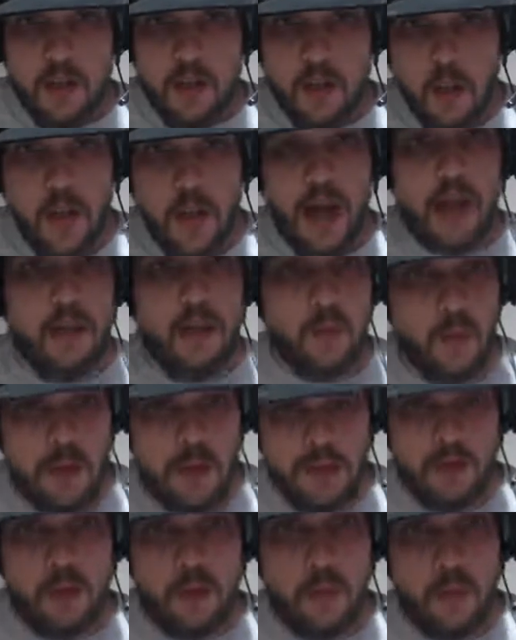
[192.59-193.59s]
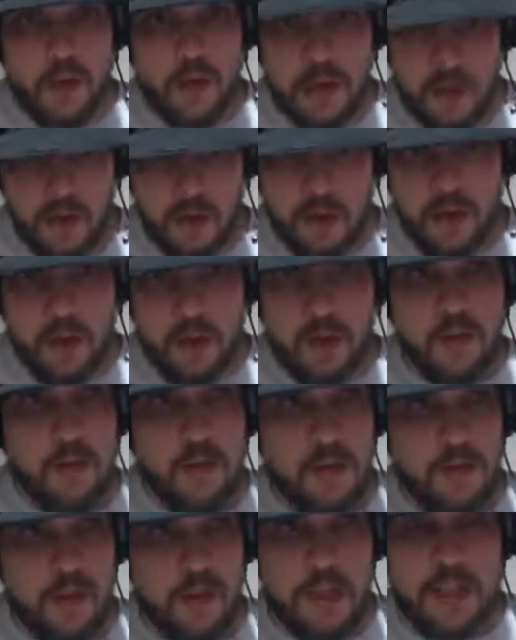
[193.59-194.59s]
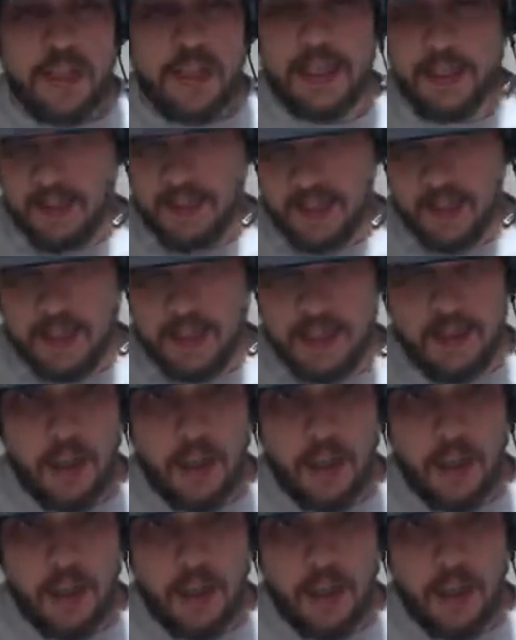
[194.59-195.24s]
go out and wrestle when he gets the